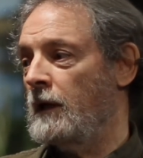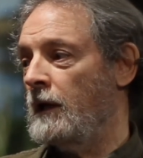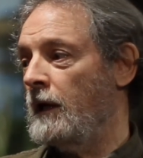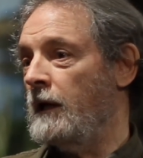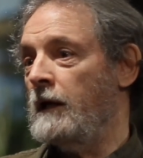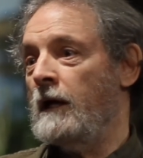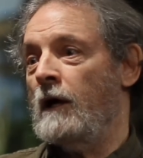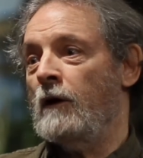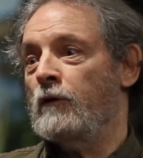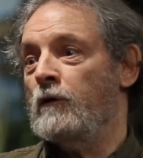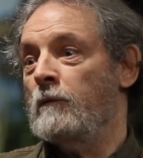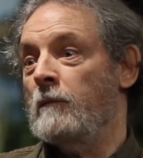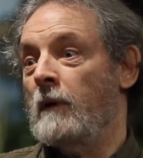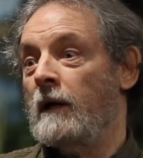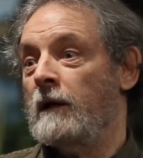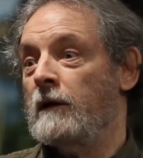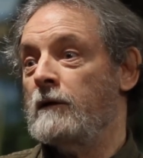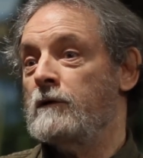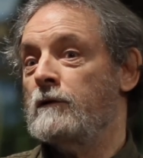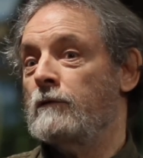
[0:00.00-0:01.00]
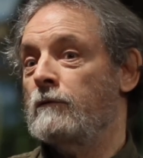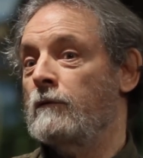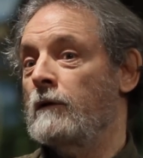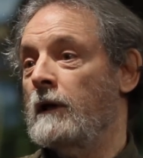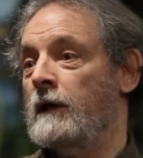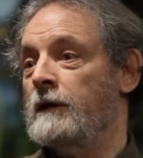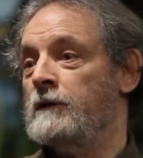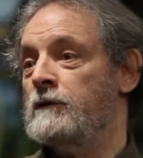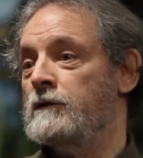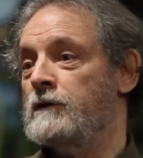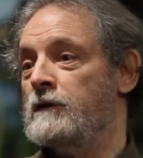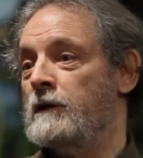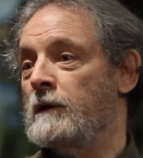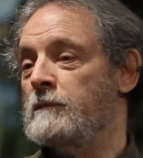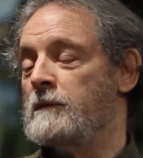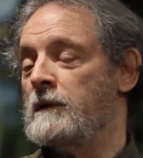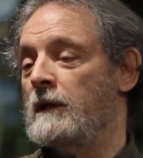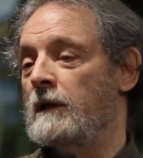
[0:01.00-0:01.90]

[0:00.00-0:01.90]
and how you manage your relationships.